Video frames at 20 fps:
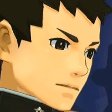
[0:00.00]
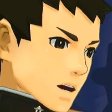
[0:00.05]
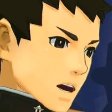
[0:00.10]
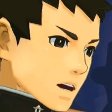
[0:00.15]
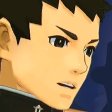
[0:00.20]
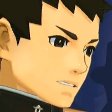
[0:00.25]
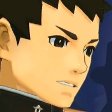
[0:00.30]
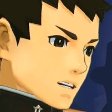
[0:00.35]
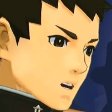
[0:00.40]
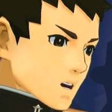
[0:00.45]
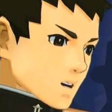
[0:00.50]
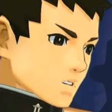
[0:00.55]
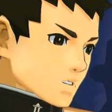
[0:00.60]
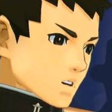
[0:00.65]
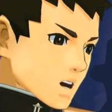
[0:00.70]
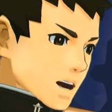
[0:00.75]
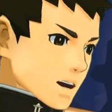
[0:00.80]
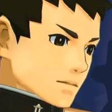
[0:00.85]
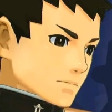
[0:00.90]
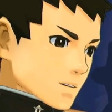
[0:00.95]
Mr. Vigil
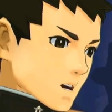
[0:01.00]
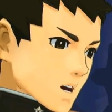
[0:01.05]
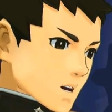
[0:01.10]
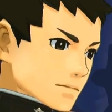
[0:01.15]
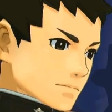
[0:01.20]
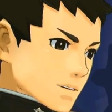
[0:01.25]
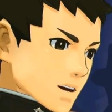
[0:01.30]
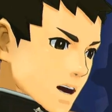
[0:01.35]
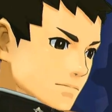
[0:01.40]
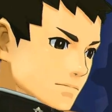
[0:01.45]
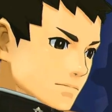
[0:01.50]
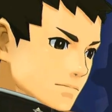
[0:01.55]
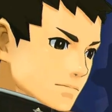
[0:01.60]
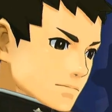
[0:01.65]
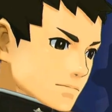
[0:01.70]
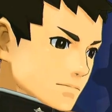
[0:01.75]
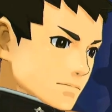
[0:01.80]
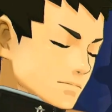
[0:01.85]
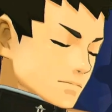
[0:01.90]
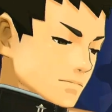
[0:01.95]
was formerly employed as,
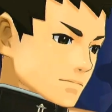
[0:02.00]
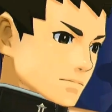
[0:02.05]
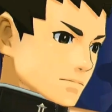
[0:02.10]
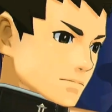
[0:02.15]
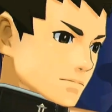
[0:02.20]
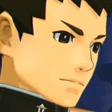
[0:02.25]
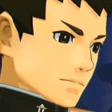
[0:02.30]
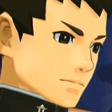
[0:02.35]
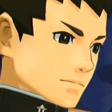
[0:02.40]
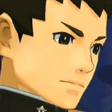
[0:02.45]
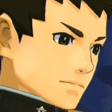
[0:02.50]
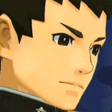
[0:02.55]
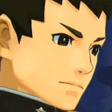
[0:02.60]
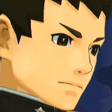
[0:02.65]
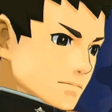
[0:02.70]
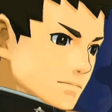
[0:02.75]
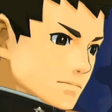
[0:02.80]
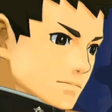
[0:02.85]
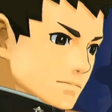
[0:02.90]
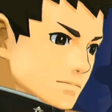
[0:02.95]
as the chief
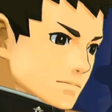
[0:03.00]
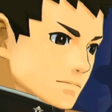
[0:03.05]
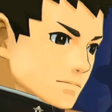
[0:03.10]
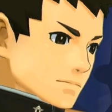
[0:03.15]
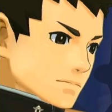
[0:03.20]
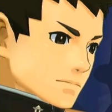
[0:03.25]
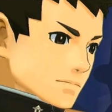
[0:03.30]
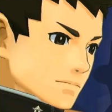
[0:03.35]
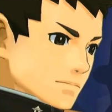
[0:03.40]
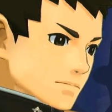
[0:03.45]
warder at Barclay